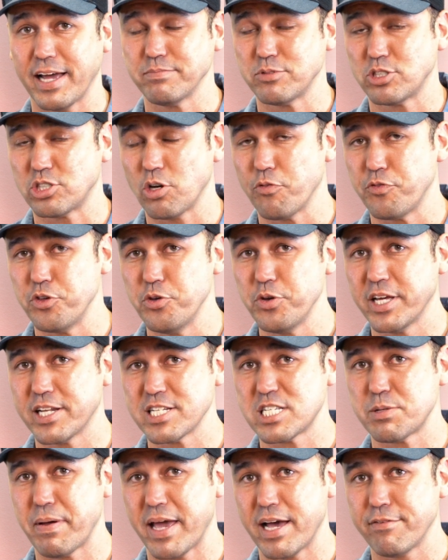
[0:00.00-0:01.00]
So if you get a
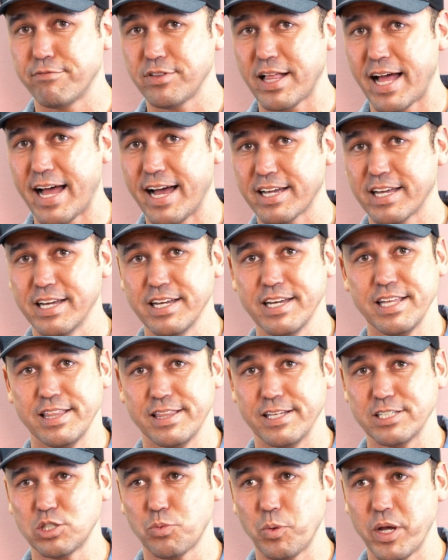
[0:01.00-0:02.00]
spam flag
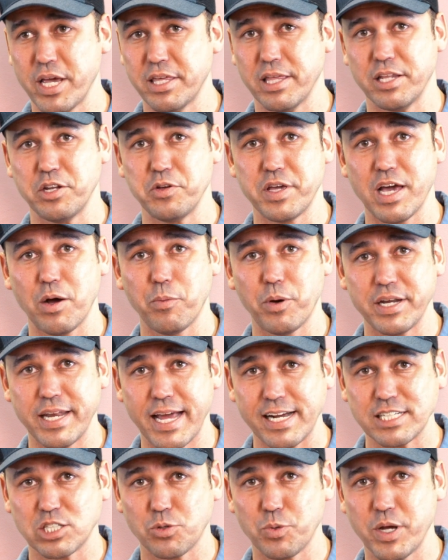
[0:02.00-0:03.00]
this week and you get one
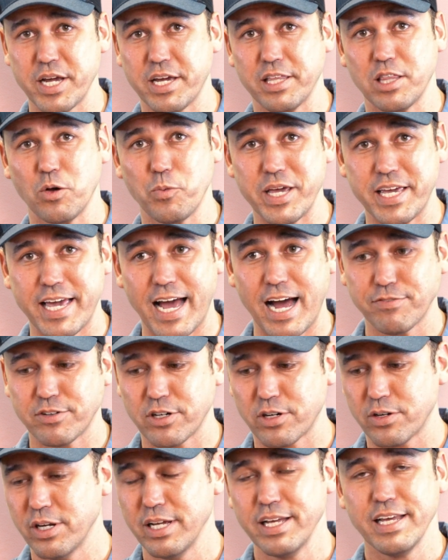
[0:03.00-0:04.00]
next week and the week
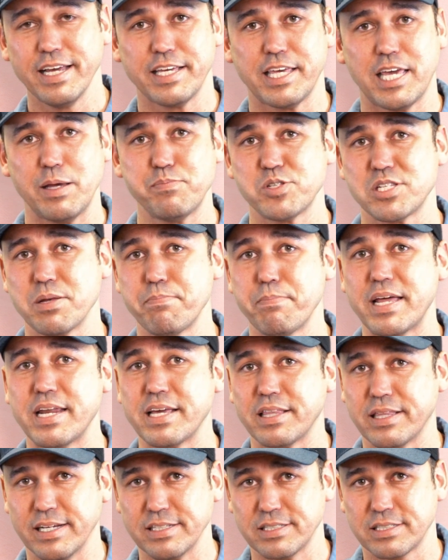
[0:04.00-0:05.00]
after, keep
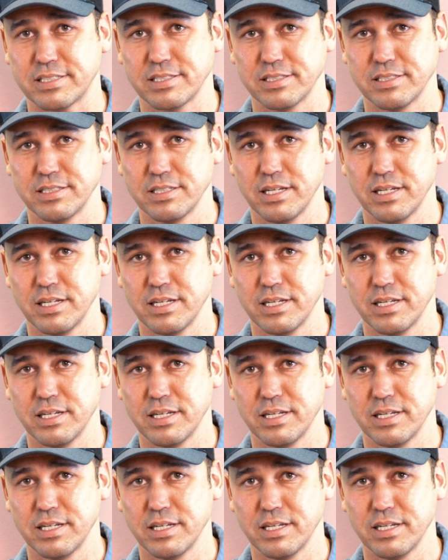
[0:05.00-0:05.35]
submitting this.